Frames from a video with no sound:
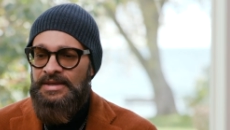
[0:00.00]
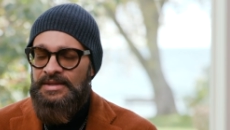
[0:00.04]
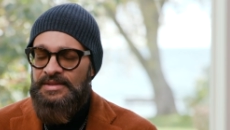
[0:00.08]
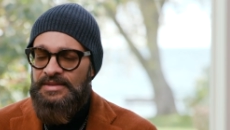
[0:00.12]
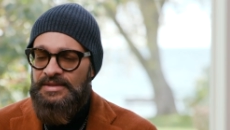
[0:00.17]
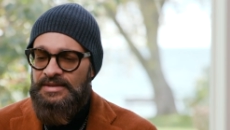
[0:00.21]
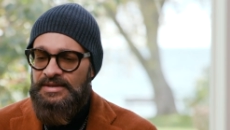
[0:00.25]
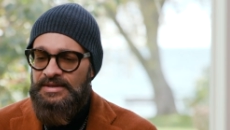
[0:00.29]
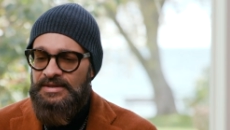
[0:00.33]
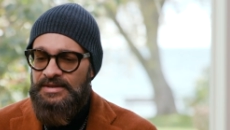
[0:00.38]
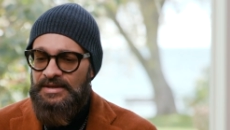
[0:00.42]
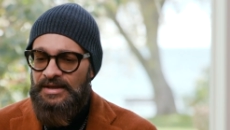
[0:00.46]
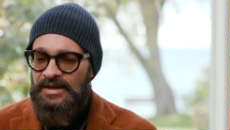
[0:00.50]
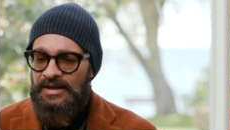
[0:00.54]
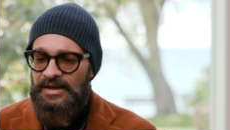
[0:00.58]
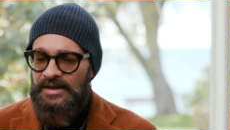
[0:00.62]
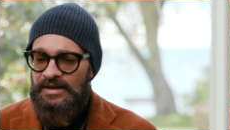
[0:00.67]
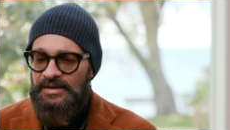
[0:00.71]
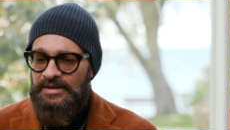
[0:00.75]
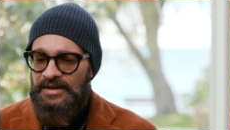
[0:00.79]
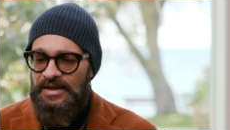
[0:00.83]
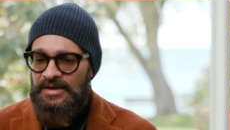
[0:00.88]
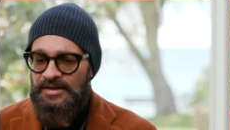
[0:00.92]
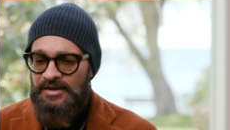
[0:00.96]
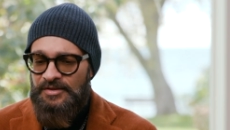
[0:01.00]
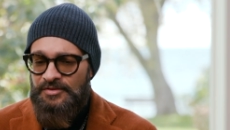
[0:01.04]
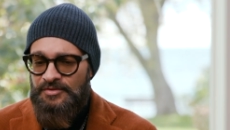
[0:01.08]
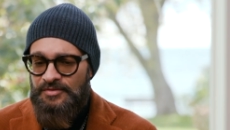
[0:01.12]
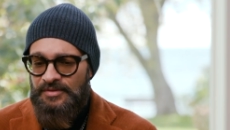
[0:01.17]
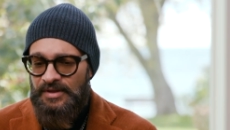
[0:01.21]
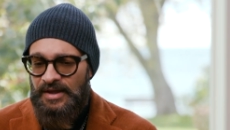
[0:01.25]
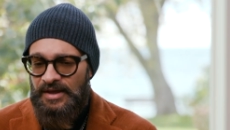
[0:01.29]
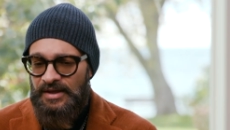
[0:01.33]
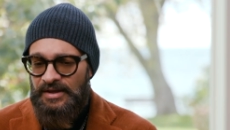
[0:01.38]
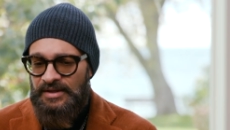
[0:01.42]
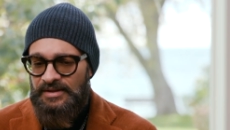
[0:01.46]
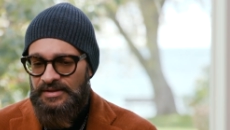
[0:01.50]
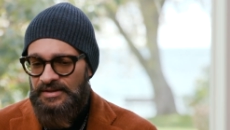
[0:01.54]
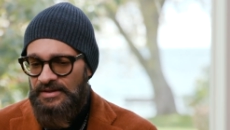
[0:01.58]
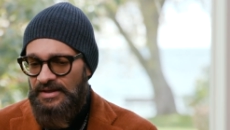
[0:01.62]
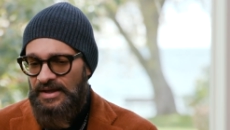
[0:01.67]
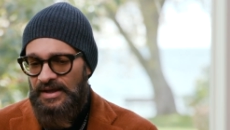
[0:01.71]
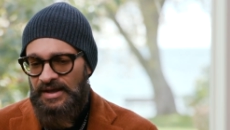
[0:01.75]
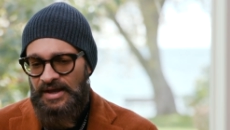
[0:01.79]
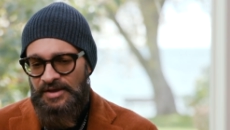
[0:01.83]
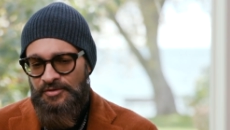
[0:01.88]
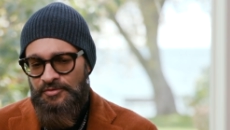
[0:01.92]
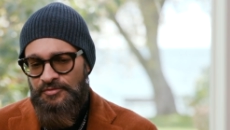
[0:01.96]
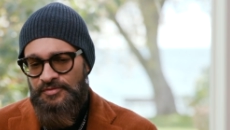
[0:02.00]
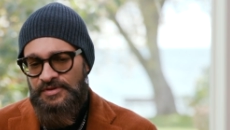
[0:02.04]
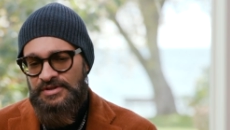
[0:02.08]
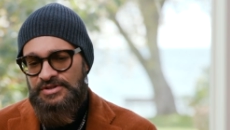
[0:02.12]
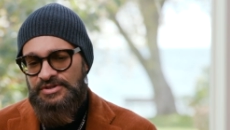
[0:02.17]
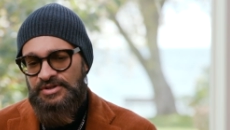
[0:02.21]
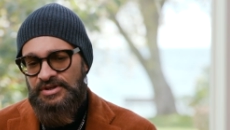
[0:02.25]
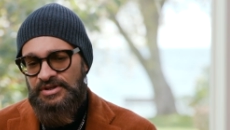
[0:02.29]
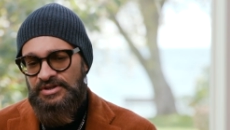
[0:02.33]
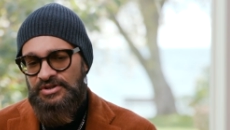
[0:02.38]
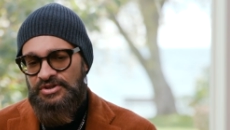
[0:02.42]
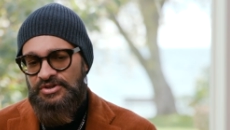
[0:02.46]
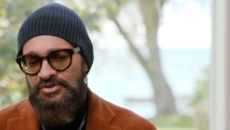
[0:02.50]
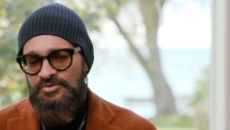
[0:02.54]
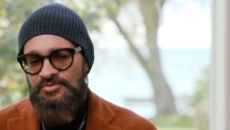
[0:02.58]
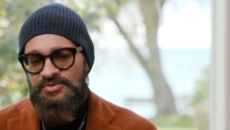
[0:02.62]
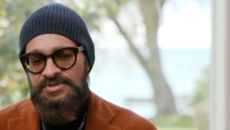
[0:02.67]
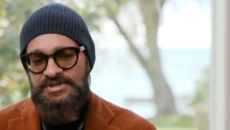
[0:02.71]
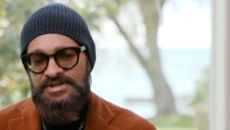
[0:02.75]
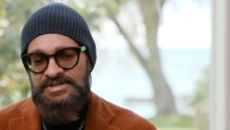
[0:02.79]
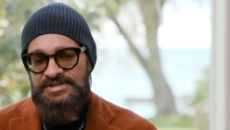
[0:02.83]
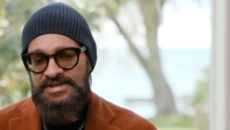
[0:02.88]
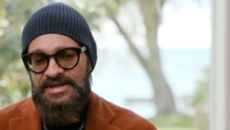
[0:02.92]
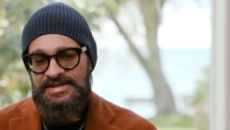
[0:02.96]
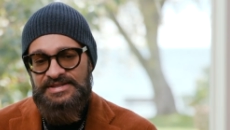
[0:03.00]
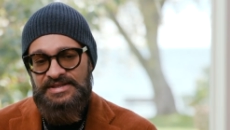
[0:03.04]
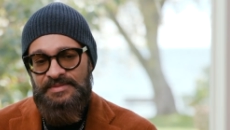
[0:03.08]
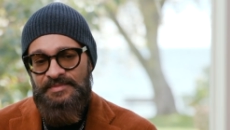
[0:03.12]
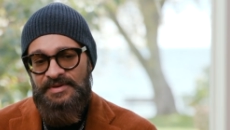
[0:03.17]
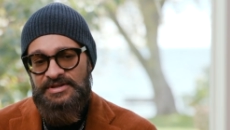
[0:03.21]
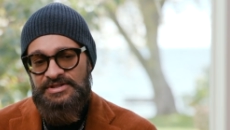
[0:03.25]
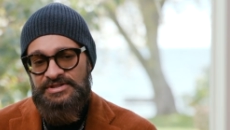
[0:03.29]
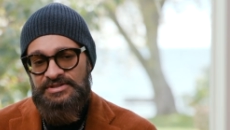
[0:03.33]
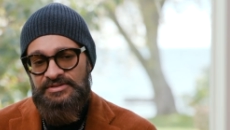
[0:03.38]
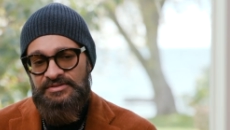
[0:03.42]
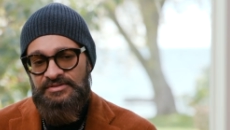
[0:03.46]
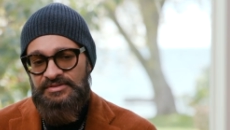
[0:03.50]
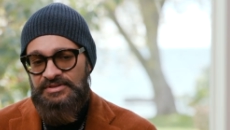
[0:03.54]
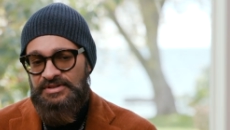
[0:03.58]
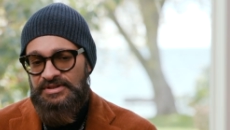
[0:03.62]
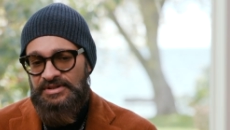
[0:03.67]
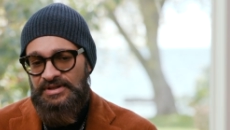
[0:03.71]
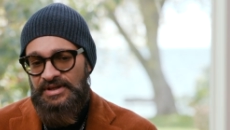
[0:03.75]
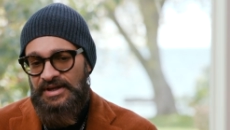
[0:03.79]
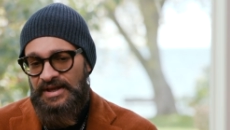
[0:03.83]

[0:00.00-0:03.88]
The uh, uh, other things you can use is, as I mentioned,